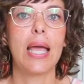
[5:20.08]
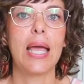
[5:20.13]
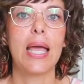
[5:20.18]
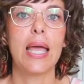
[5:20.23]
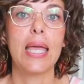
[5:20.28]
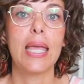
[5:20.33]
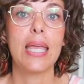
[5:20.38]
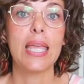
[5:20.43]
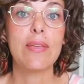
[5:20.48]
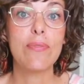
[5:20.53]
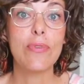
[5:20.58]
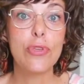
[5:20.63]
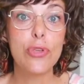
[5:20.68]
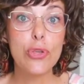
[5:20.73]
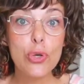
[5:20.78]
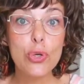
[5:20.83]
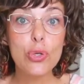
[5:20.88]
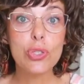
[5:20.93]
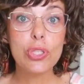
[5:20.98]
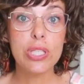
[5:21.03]
if
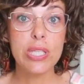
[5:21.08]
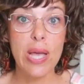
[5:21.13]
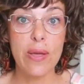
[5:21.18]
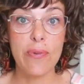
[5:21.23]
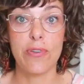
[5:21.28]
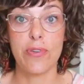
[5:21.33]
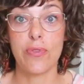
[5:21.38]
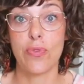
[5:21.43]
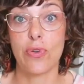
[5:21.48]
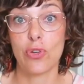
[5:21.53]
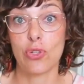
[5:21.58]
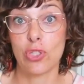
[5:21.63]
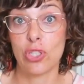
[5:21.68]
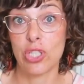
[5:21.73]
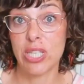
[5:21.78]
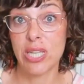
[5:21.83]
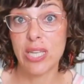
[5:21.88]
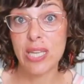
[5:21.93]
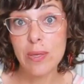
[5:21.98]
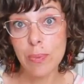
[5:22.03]
you suffer from
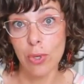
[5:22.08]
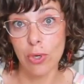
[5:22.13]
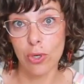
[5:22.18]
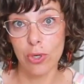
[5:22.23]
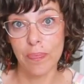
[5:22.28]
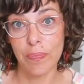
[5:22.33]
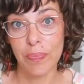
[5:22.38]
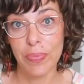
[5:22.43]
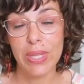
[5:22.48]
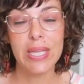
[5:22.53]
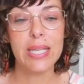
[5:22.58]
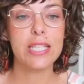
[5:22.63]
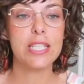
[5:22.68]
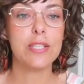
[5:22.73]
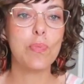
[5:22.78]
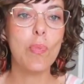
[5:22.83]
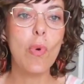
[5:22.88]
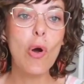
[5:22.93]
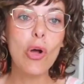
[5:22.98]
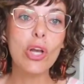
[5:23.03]
SIBO,
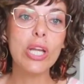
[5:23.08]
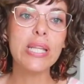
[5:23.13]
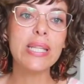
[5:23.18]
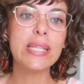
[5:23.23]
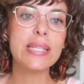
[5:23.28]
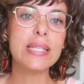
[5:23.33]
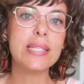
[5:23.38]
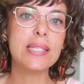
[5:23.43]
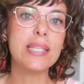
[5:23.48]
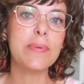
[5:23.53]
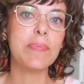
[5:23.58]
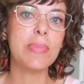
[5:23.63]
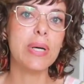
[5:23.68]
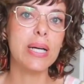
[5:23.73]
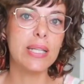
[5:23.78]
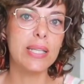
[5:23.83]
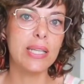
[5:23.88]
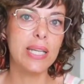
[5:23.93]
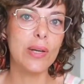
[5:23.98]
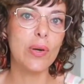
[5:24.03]
small intestine
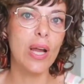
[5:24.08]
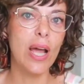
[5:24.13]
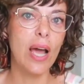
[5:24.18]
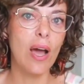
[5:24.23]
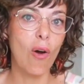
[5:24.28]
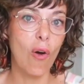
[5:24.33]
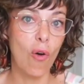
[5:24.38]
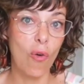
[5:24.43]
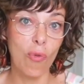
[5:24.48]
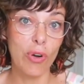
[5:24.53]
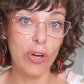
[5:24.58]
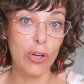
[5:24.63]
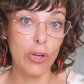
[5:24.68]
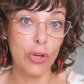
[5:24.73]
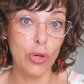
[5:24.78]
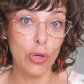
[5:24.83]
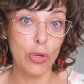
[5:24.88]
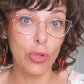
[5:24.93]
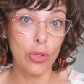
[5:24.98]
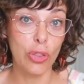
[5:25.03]
bacteria
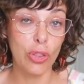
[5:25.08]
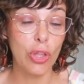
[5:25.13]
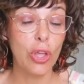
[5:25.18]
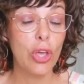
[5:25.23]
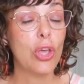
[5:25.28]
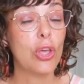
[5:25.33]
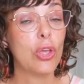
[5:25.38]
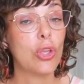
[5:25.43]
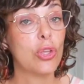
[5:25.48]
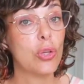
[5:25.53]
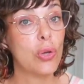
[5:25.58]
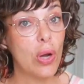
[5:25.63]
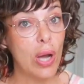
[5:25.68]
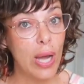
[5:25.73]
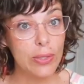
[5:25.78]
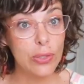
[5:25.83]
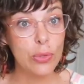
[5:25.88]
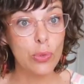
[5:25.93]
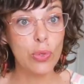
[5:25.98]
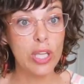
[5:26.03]
overgrowth, you
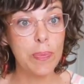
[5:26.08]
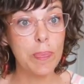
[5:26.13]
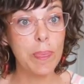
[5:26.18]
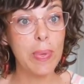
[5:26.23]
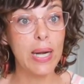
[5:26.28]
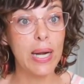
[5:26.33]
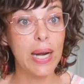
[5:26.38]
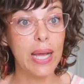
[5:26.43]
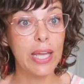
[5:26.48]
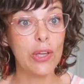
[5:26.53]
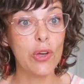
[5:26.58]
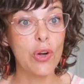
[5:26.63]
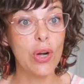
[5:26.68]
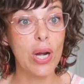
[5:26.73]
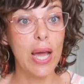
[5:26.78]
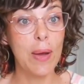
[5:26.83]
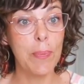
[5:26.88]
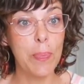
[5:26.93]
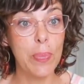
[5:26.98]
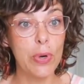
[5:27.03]
have to keep an eye on
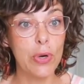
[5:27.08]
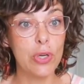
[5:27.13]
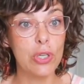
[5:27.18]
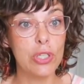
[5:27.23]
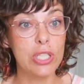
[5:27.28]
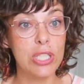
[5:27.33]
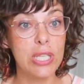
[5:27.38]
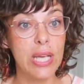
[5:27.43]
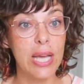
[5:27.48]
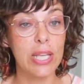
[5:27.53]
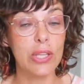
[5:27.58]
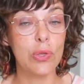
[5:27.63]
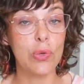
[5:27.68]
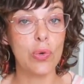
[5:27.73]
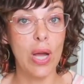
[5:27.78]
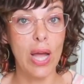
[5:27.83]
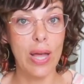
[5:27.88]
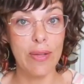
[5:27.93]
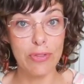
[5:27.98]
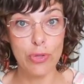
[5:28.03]
apples and you
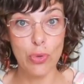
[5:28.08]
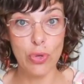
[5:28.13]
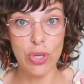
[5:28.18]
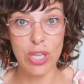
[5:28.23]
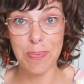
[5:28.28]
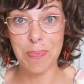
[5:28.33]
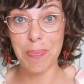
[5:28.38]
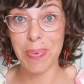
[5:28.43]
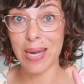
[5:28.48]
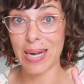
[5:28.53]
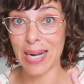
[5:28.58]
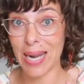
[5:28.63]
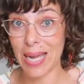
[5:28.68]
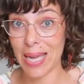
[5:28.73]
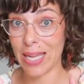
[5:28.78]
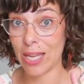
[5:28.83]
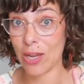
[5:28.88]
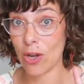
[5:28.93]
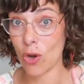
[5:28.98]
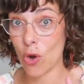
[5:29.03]
have to keep an
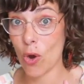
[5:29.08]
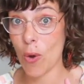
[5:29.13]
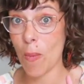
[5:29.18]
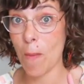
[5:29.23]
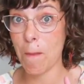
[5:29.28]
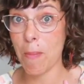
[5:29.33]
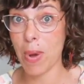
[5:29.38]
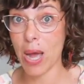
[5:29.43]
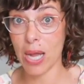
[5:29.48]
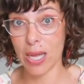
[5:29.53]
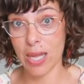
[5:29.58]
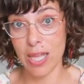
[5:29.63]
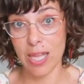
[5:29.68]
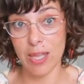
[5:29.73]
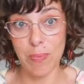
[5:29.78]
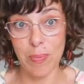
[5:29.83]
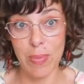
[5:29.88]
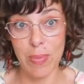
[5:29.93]
eye on pumpkin